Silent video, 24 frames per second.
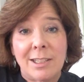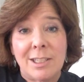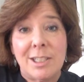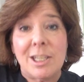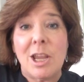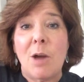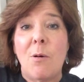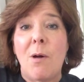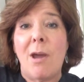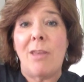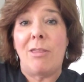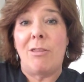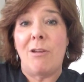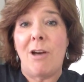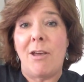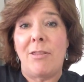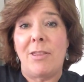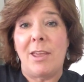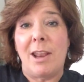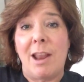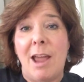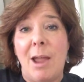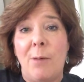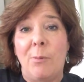so I thought
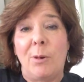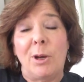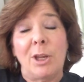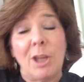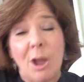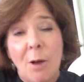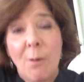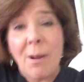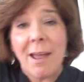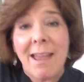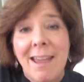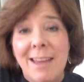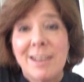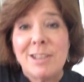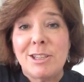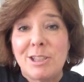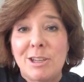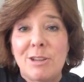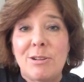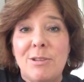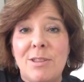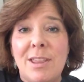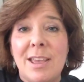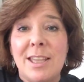that I would go ahead and
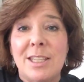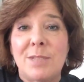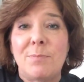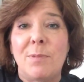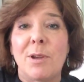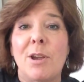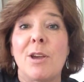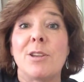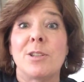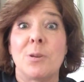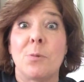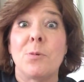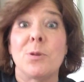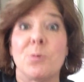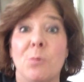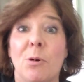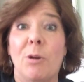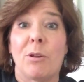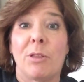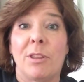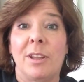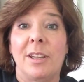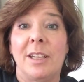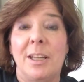do this because it was
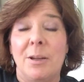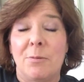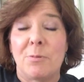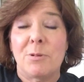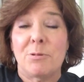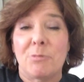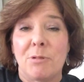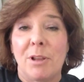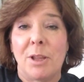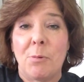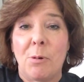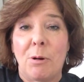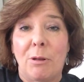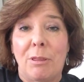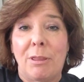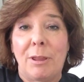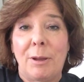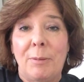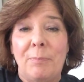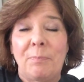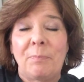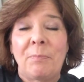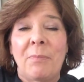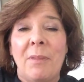worth it. It was really worth
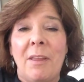it.